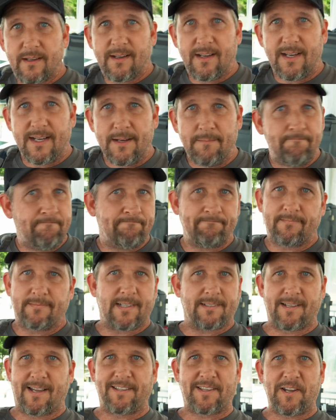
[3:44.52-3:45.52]
Um,
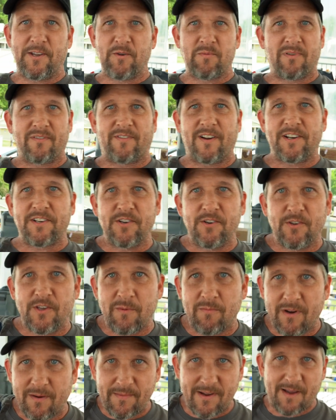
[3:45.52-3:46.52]
I thought you were professional.
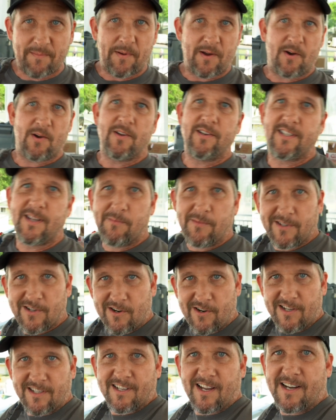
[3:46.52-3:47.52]
You bring me up here and someone's
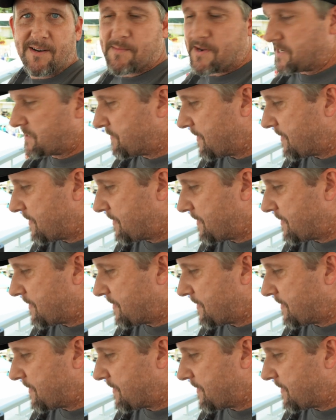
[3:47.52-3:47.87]
already signed in my